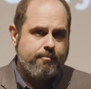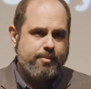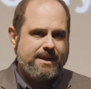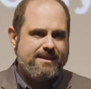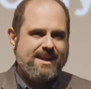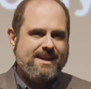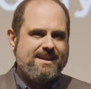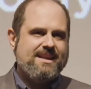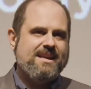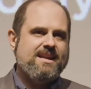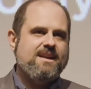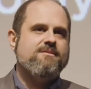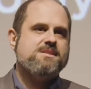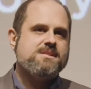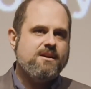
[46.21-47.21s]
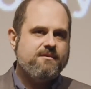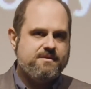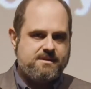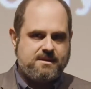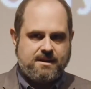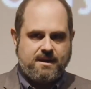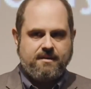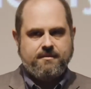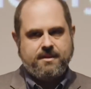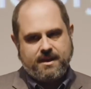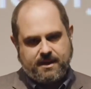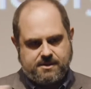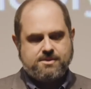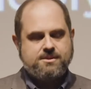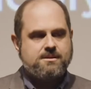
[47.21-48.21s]
But that in and of itself isn't enough. And
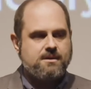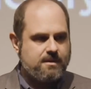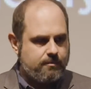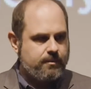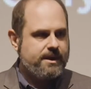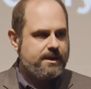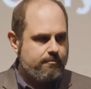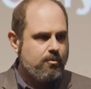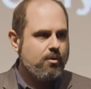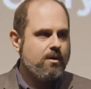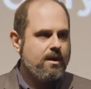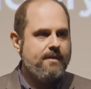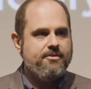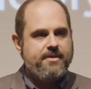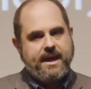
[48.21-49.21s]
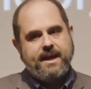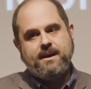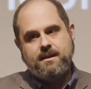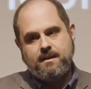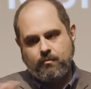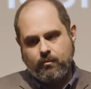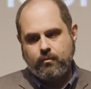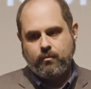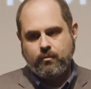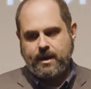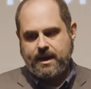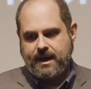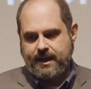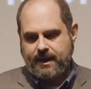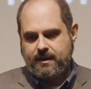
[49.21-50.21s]
then I just started reading more. And then
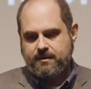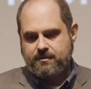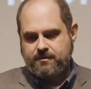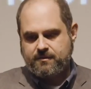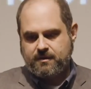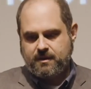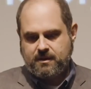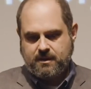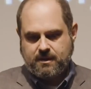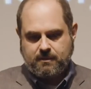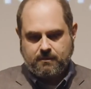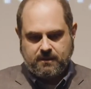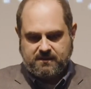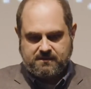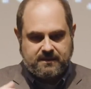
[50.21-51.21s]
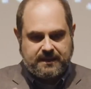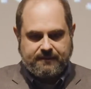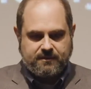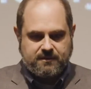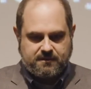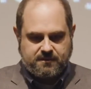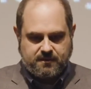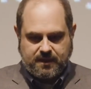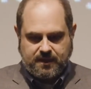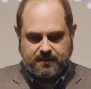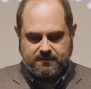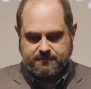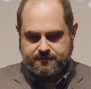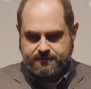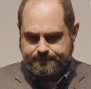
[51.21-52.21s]
when I understood that there were these levels
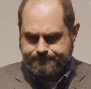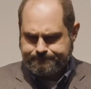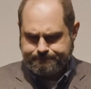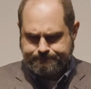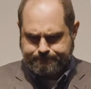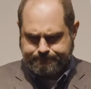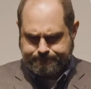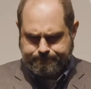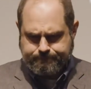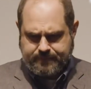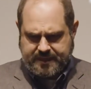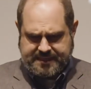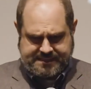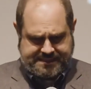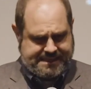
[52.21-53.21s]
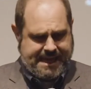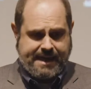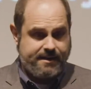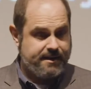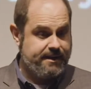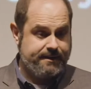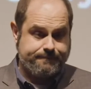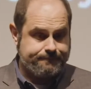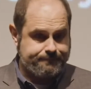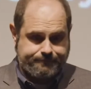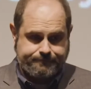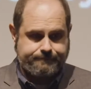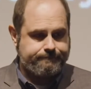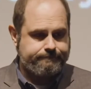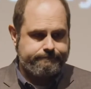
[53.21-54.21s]
of insanity
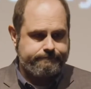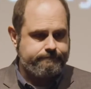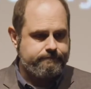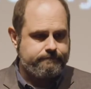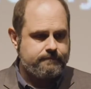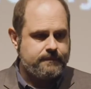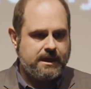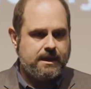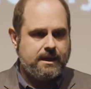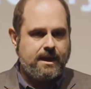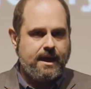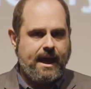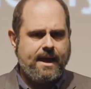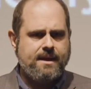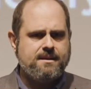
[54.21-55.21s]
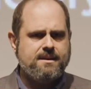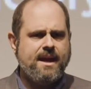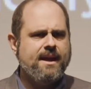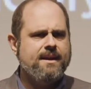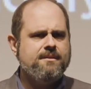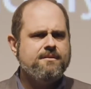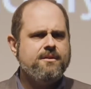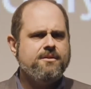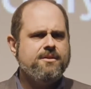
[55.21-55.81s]
and and